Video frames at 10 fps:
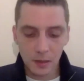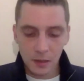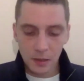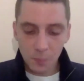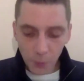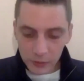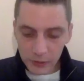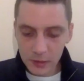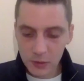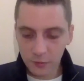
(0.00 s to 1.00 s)

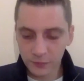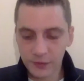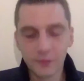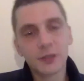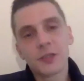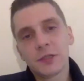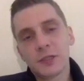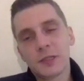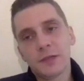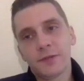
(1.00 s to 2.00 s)
importance of
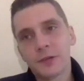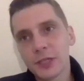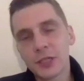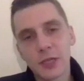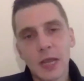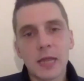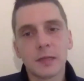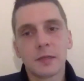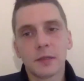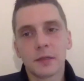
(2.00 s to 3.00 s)

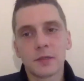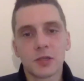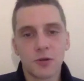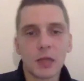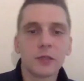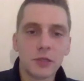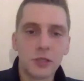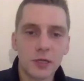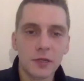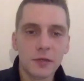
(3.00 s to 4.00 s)
differentiate the
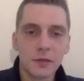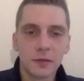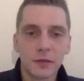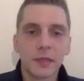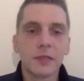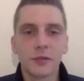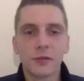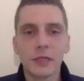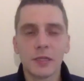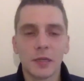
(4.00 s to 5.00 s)
strategy,
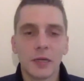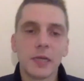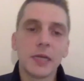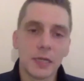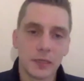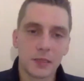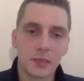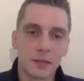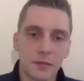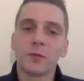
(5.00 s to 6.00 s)
interest, and the
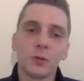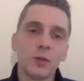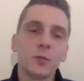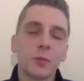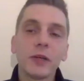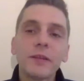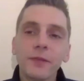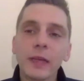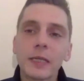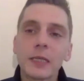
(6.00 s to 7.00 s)
needs. Would you
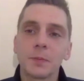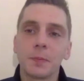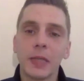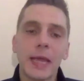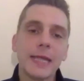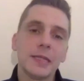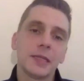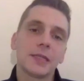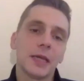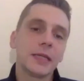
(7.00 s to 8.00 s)
briefly explain
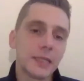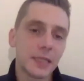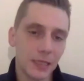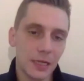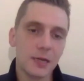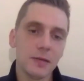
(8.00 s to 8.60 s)
this idea?